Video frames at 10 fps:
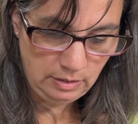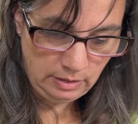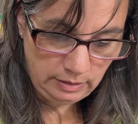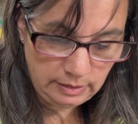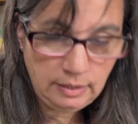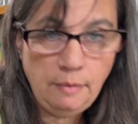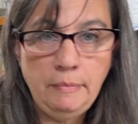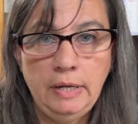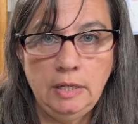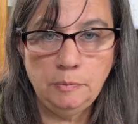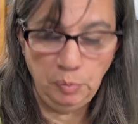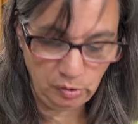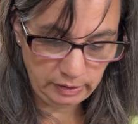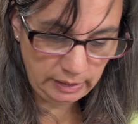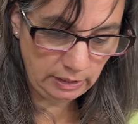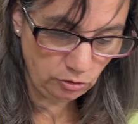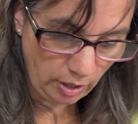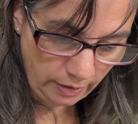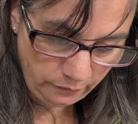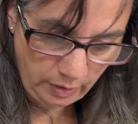and somebody's pulling in the
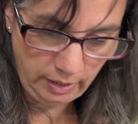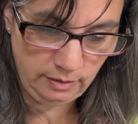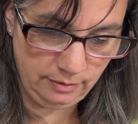driveway